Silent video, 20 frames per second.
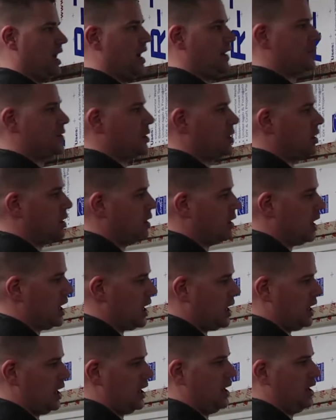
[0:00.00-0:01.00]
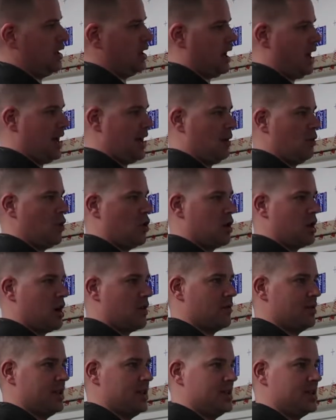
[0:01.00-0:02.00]
After I will
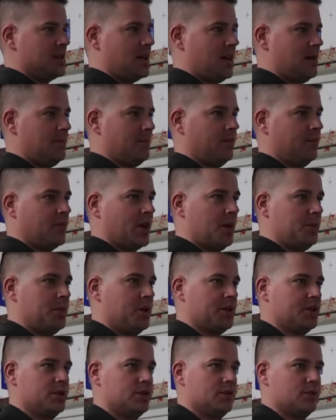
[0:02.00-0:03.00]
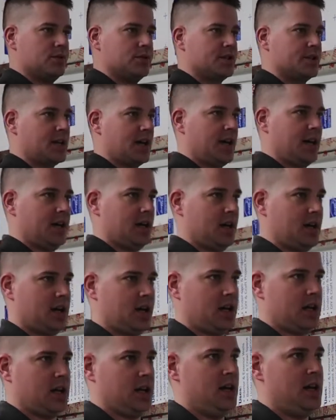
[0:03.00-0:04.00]
cover these up, I'm gonna use
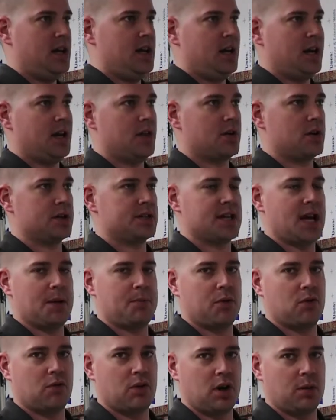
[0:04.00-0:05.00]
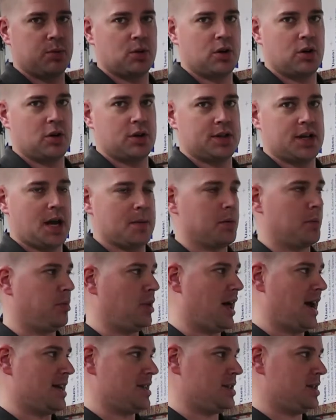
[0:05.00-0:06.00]
either a type of rubber or type of
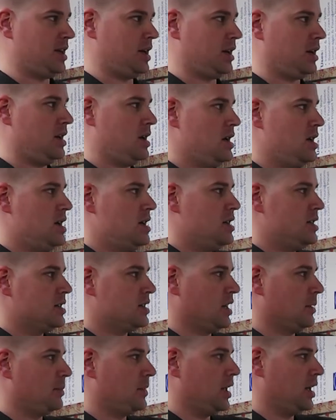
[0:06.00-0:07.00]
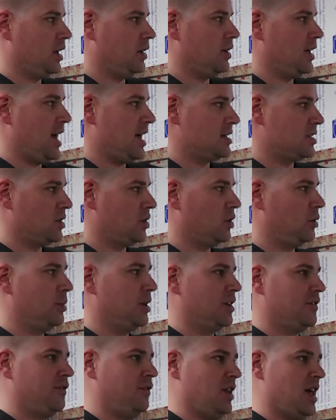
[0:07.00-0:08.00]
plastic, something that has a little
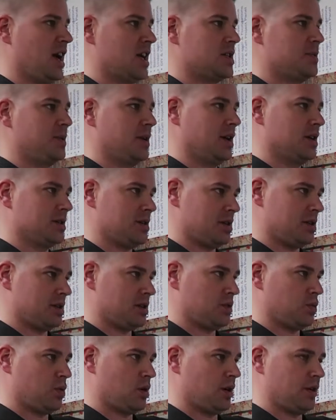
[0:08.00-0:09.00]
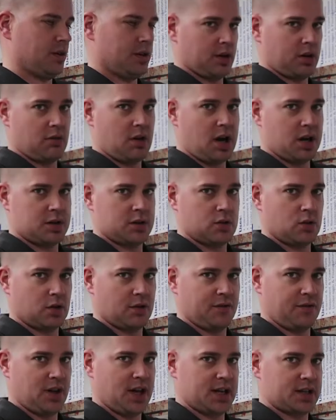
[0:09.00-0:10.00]
bit of flex, because this is where the garage
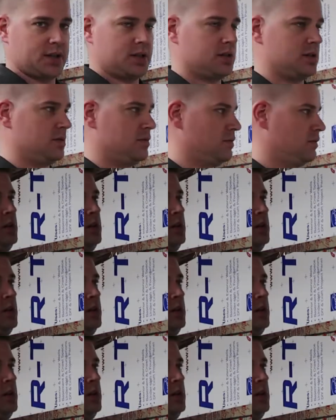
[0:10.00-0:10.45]
door flex.